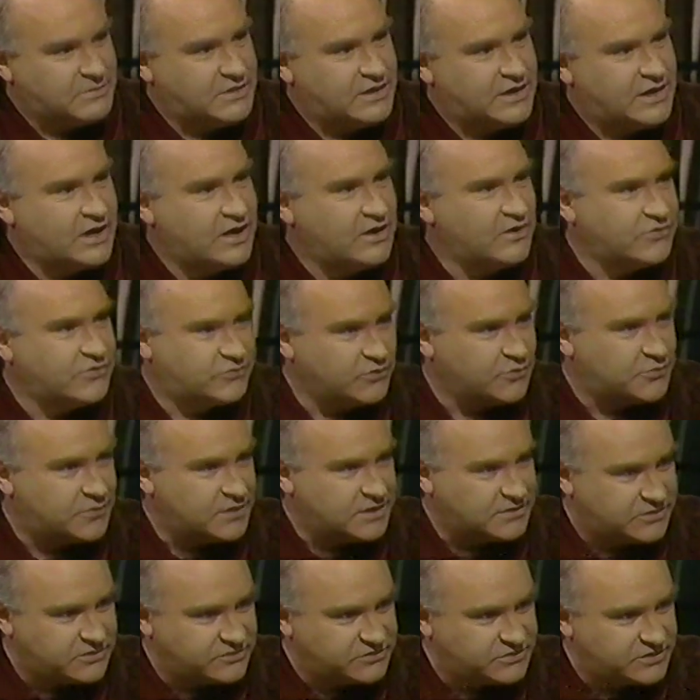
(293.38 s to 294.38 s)
with that, I also
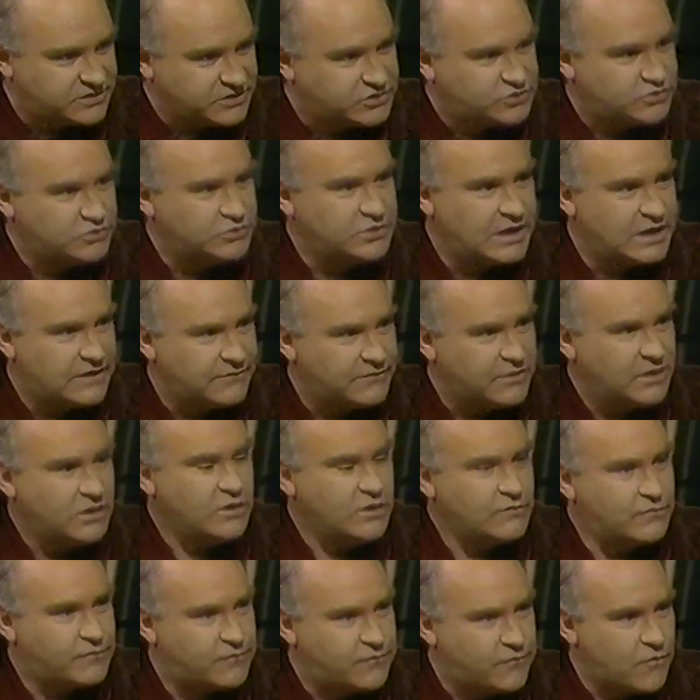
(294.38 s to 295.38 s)
think this thing should have
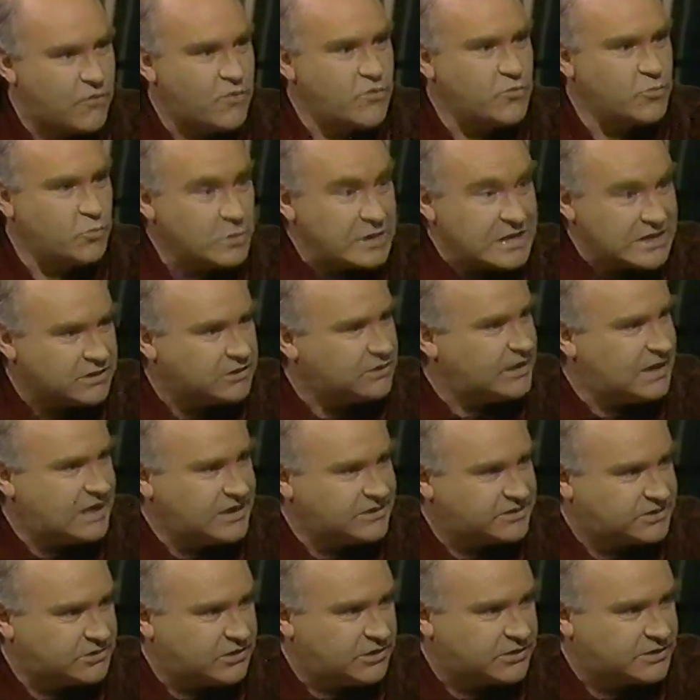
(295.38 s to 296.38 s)
four-wheel
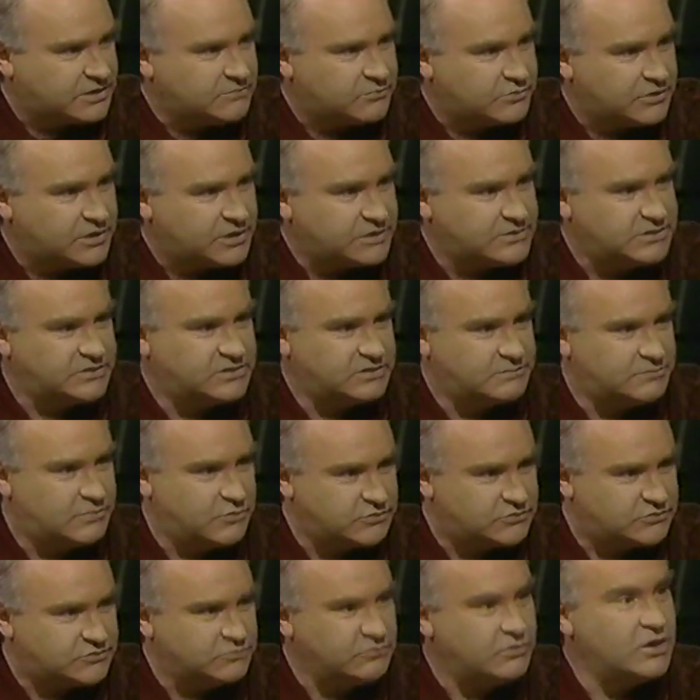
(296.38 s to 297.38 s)
anti-locking brakes as
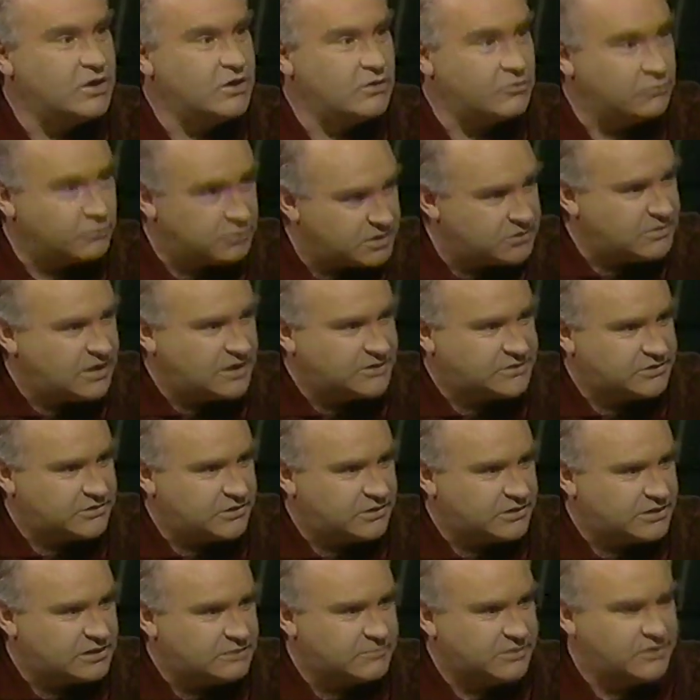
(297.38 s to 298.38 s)
opposed to rear
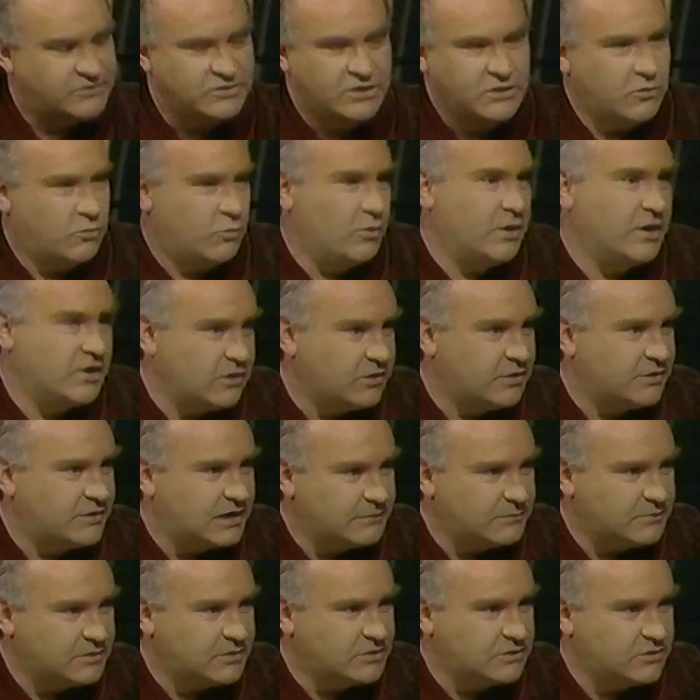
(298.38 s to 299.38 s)
anti-locking brakes. Why not?
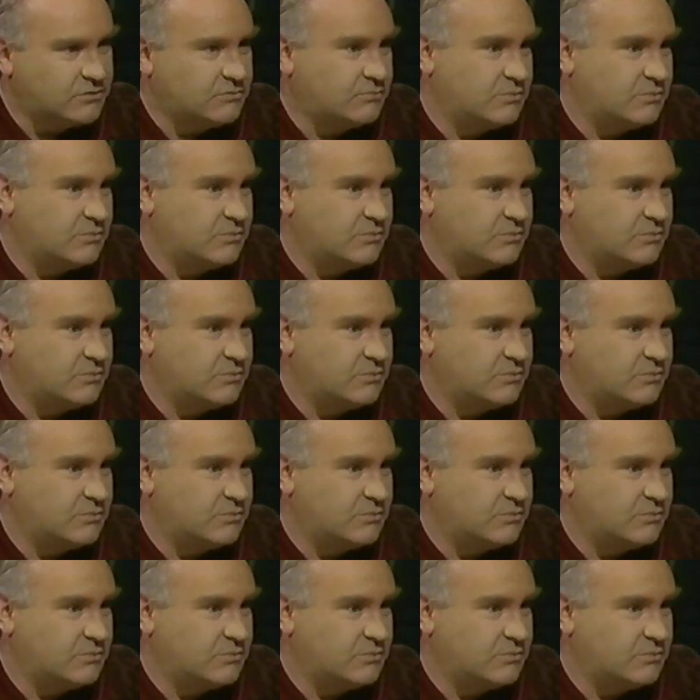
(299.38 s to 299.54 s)
I mean, you know,